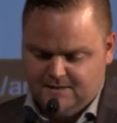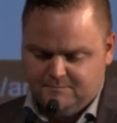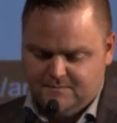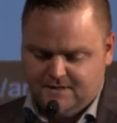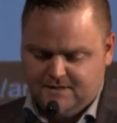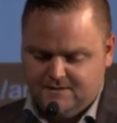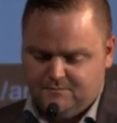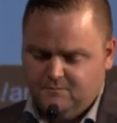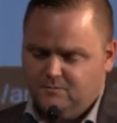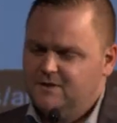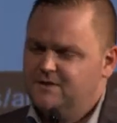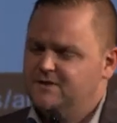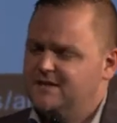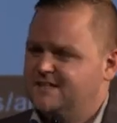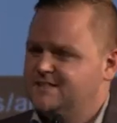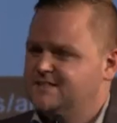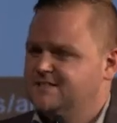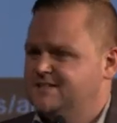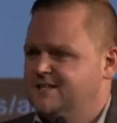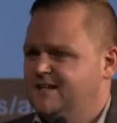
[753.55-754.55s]
But with
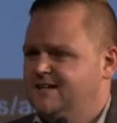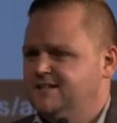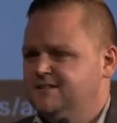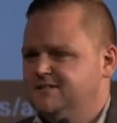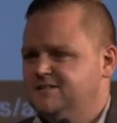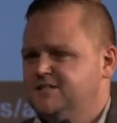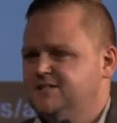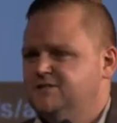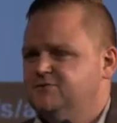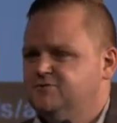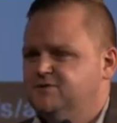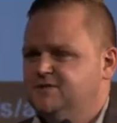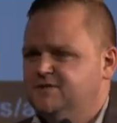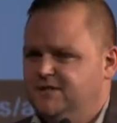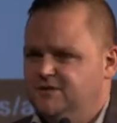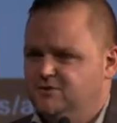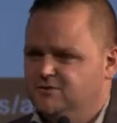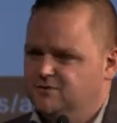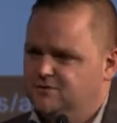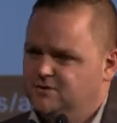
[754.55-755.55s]
that said, it's
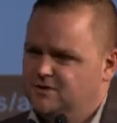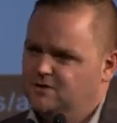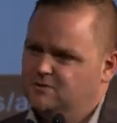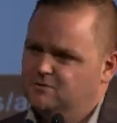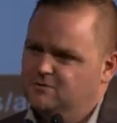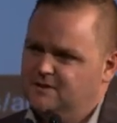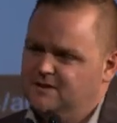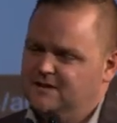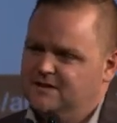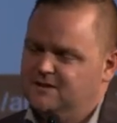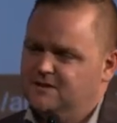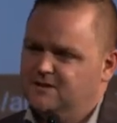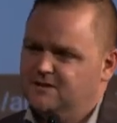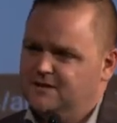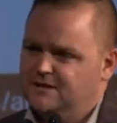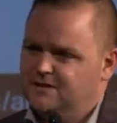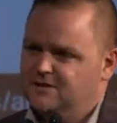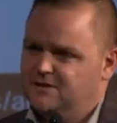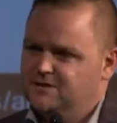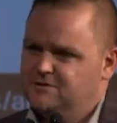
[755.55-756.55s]
interesting to note
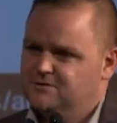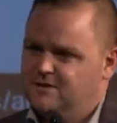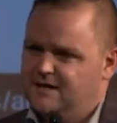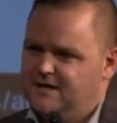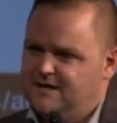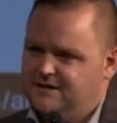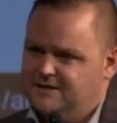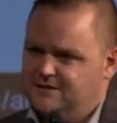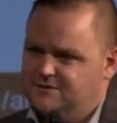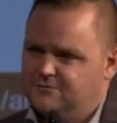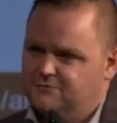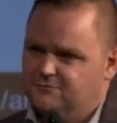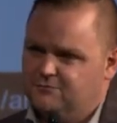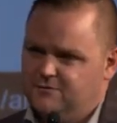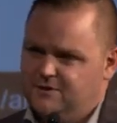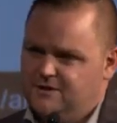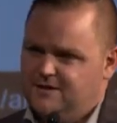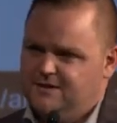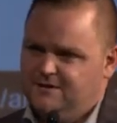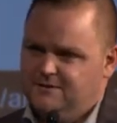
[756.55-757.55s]
that under Annex
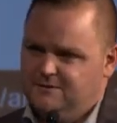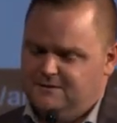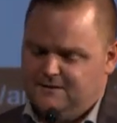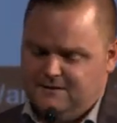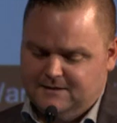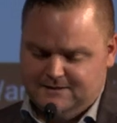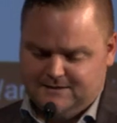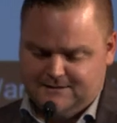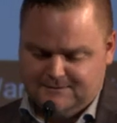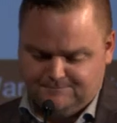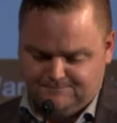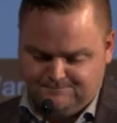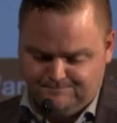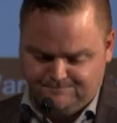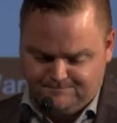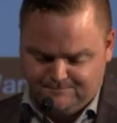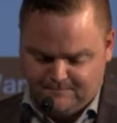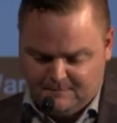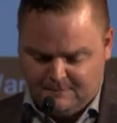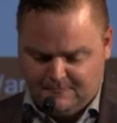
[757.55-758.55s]
3,
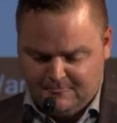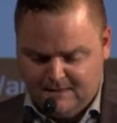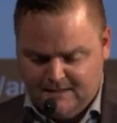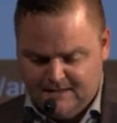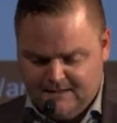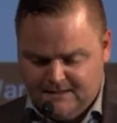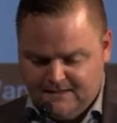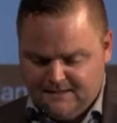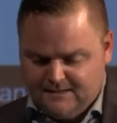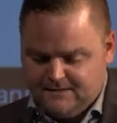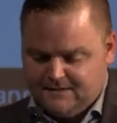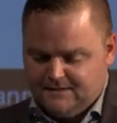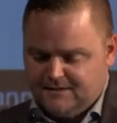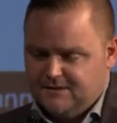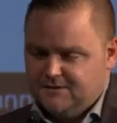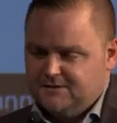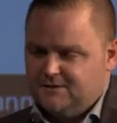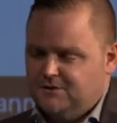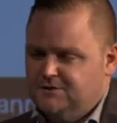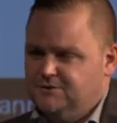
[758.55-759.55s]

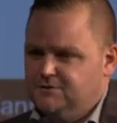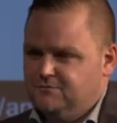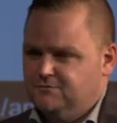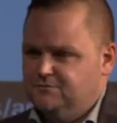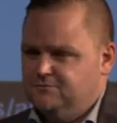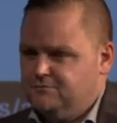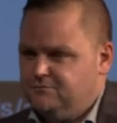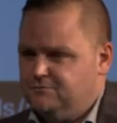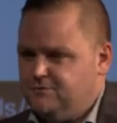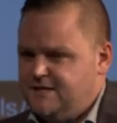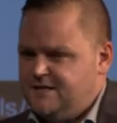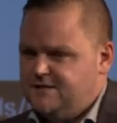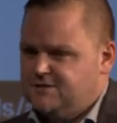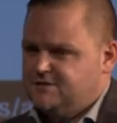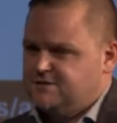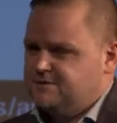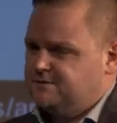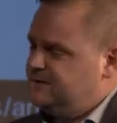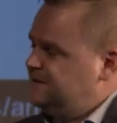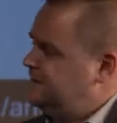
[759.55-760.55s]
under
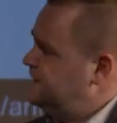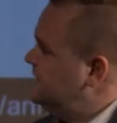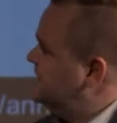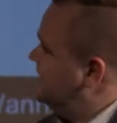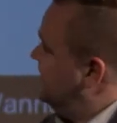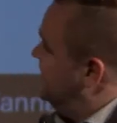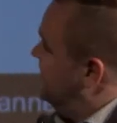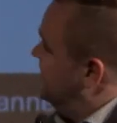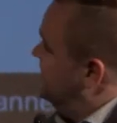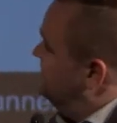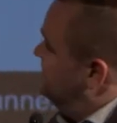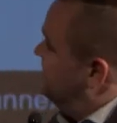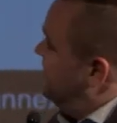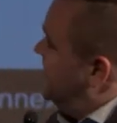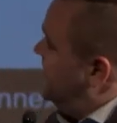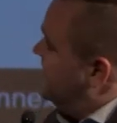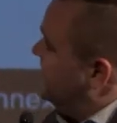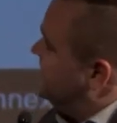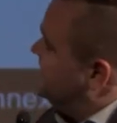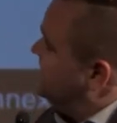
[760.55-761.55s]
REACH,
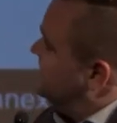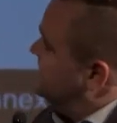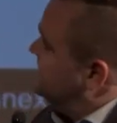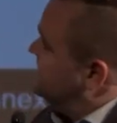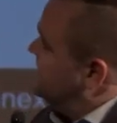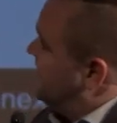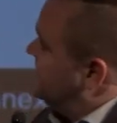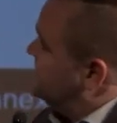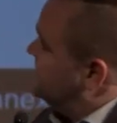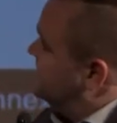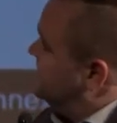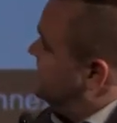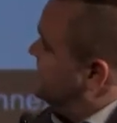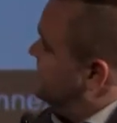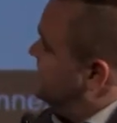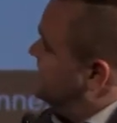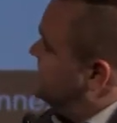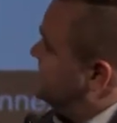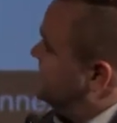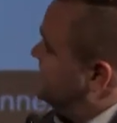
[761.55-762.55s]
ECHA has actually
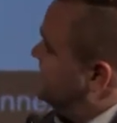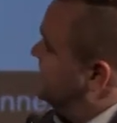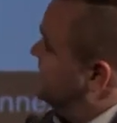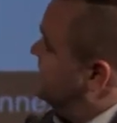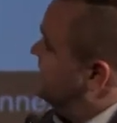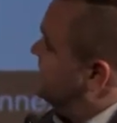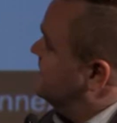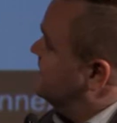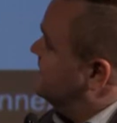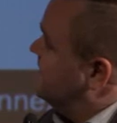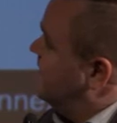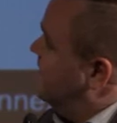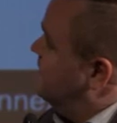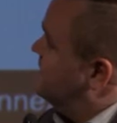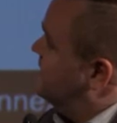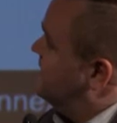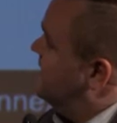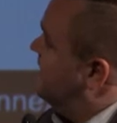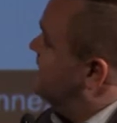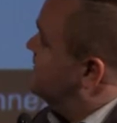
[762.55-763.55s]
listed
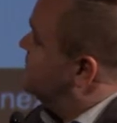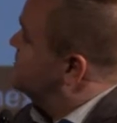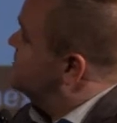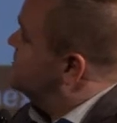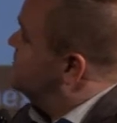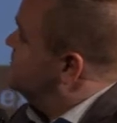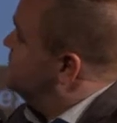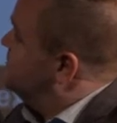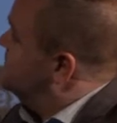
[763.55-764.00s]
carbon nanotube